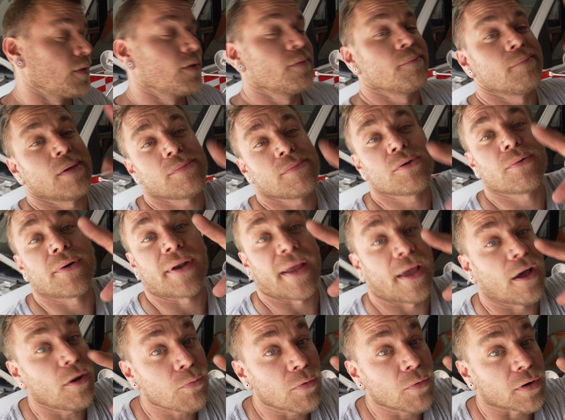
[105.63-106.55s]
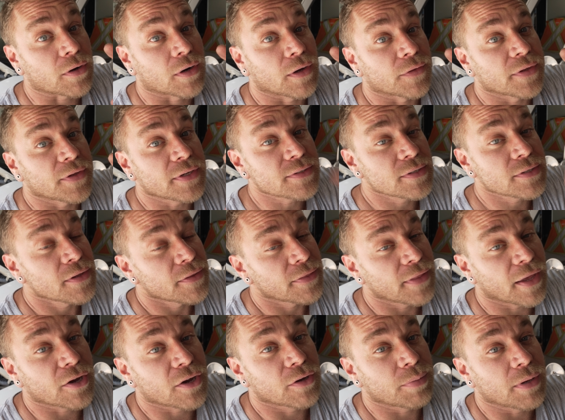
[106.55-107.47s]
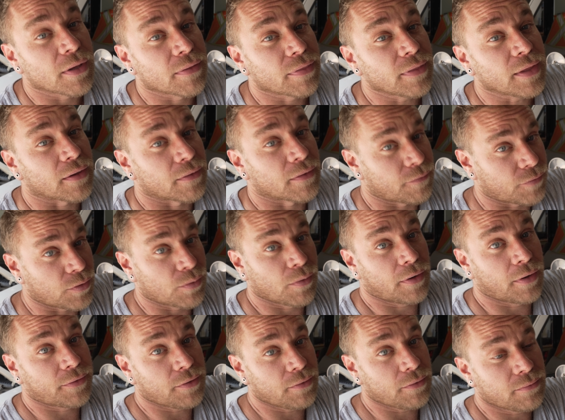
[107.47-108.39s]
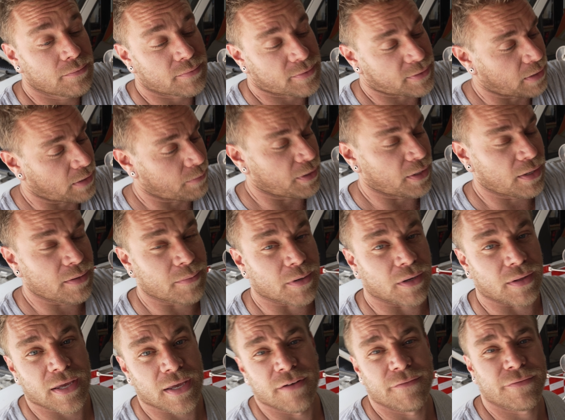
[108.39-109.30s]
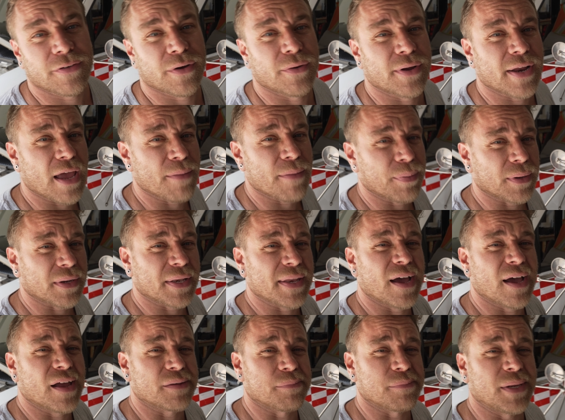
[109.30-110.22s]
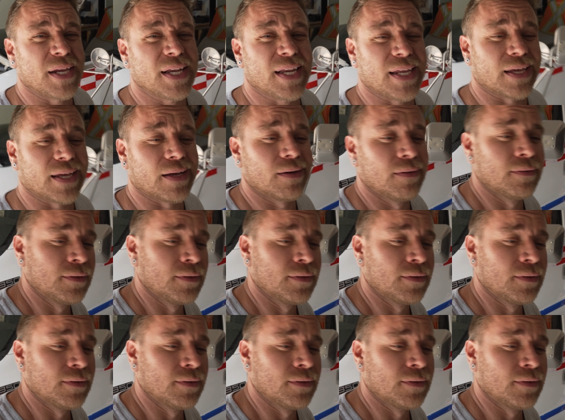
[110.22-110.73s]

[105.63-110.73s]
Maybe you wanna help work on this. That could be a thing. If you want to, send me an email, info@epic.media.